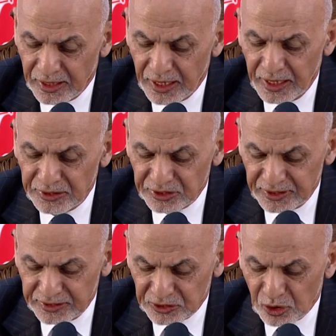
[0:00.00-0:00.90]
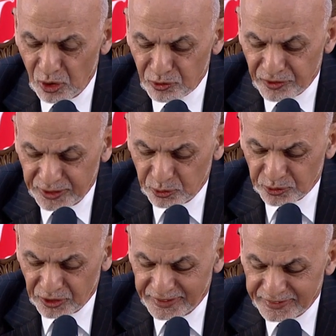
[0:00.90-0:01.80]
Asia is long
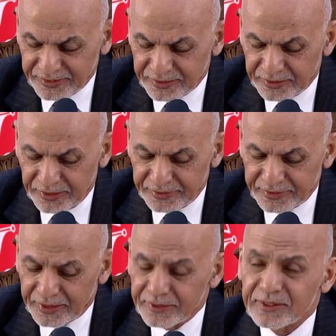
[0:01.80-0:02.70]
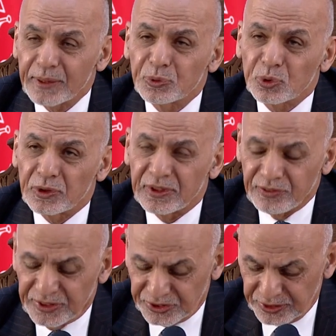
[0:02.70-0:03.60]
recognized as a conceptual
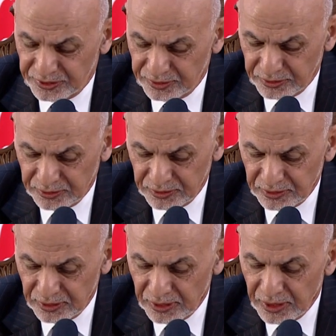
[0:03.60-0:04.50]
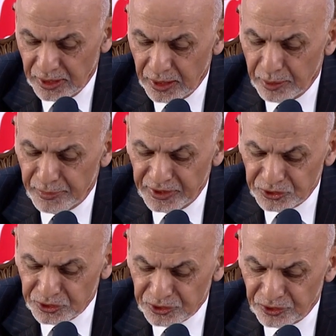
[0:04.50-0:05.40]
region.
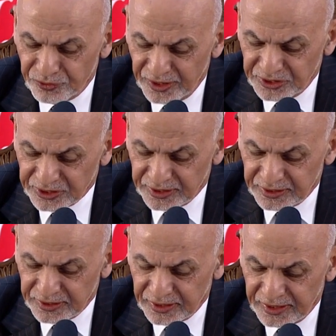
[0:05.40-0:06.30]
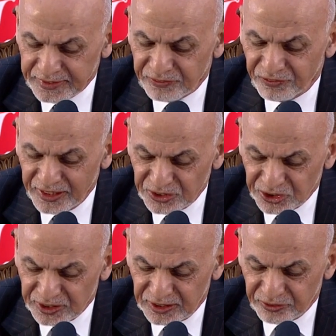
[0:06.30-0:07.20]
Emergence of Asia as a
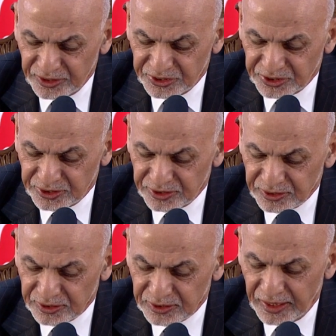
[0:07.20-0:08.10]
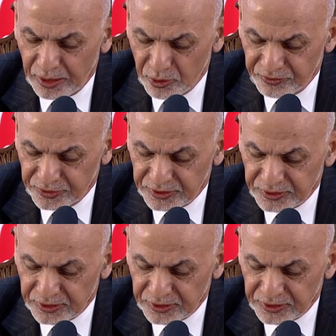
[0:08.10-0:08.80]
functional region, however,